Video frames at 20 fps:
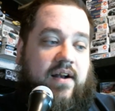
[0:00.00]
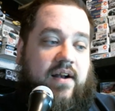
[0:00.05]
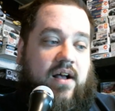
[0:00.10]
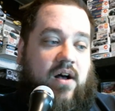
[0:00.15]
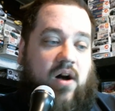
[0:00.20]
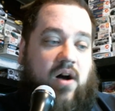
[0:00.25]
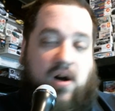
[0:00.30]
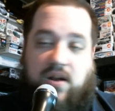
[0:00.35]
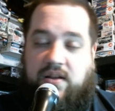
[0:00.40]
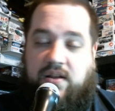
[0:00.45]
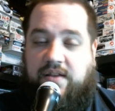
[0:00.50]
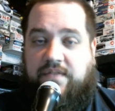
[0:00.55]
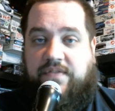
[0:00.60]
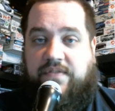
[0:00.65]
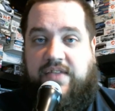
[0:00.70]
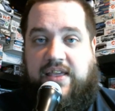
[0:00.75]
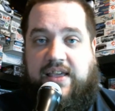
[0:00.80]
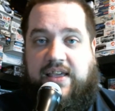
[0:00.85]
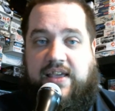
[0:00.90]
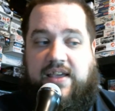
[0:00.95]
all of
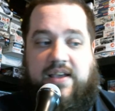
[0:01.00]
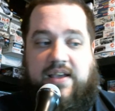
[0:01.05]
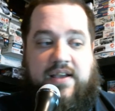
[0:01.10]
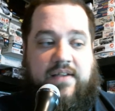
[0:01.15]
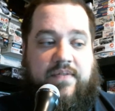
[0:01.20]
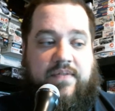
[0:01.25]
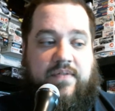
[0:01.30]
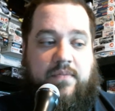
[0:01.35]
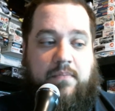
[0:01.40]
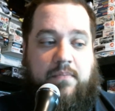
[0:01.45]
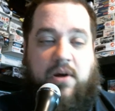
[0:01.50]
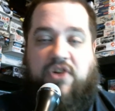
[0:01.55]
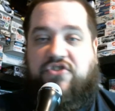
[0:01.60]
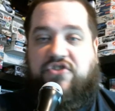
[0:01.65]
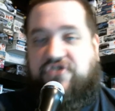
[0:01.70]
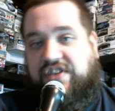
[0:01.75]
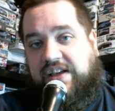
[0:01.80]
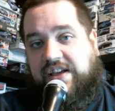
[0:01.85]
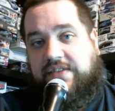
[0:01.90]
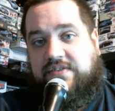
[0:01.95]
the
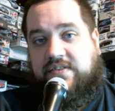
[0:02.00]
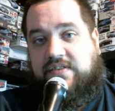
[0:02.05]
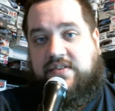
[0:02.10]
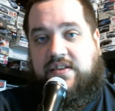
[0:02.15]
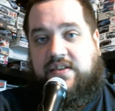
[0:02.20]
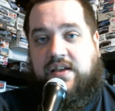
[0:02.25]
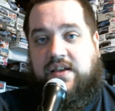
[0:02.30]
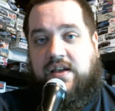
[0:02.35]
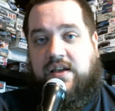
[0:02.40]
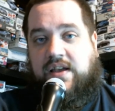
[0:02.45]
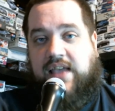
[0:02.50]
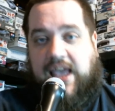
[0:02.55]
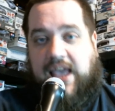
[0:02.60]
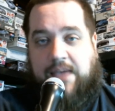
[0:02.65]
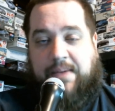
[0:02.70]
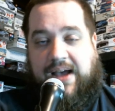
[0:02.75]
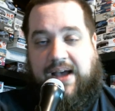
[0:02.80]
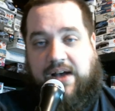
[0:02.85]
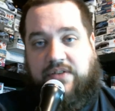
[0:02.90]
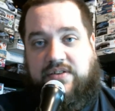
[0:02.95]
March kits came
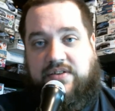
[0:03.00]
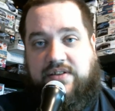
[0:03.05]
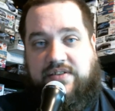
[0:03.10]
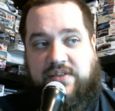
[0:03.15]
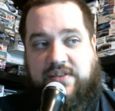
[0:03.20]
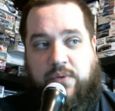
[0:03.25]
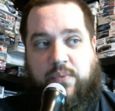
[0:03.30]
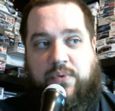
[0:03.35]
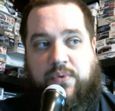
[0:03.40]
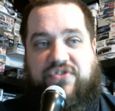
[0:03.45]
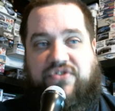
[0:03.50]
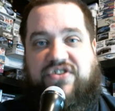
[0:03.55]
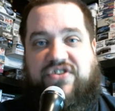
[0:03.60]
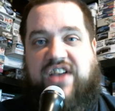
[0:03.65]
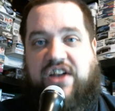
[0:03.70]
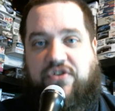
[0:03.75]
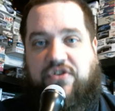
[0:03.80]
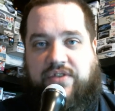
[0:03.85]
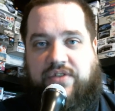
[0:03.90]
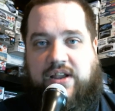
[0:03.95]
out that were
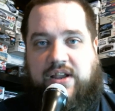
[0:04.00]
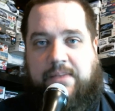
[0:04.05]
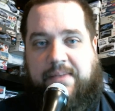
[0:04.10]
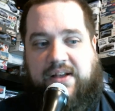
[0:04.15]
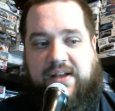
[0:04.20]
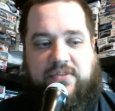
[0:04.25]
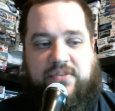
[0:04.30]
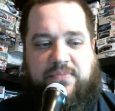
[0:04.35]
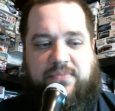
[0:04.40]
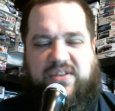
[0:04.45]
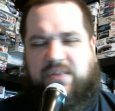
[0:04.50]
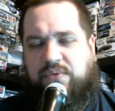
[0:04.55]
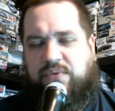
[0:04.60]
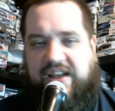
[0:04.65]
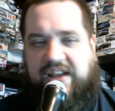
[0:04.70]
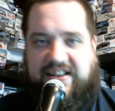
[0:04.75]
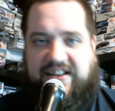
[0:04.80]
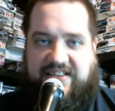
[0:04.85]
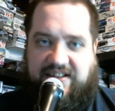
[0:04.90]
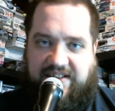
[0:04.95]
scheduled to come out. Some stuff
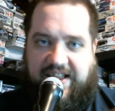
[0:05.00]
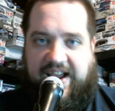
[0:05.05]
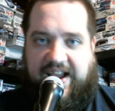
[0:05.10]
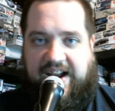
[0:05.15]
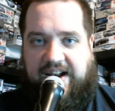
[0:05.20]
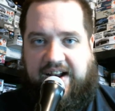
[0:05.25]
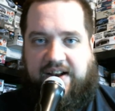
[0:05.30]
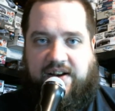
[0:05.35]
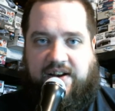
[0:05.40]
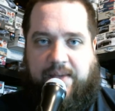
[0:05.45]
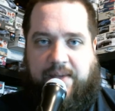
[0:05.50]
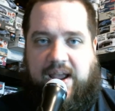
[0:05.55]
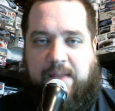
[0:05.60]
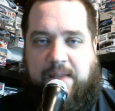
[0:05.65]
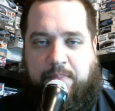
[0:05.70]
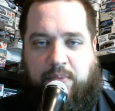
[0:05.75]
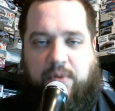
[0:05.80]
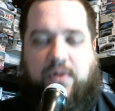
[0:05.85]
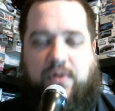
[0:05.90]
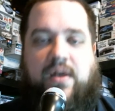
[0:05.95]
got delayed into
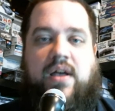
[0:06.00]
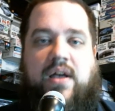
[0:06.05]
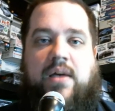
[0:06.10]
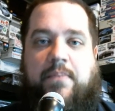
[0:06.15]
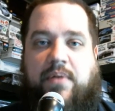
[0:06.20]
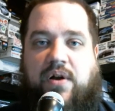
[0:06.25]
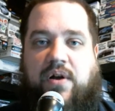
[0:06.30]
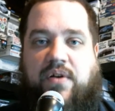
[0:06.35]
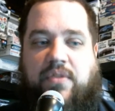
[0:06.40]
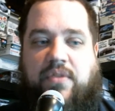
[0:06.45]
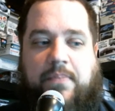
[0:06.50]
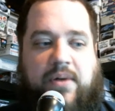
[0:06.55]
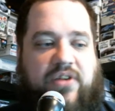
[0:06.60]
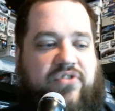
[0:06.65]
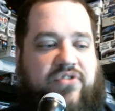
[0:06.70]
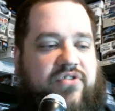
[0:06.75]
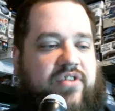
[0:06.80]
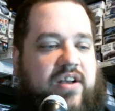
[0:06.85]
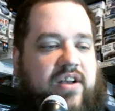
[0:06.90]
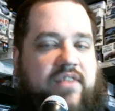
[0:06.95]
April, but all the
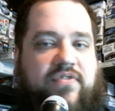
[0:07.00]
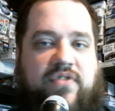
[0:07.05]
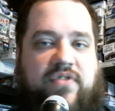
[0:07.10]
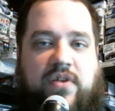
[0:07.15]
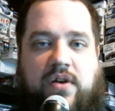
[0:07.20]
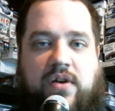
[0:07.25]
March stuff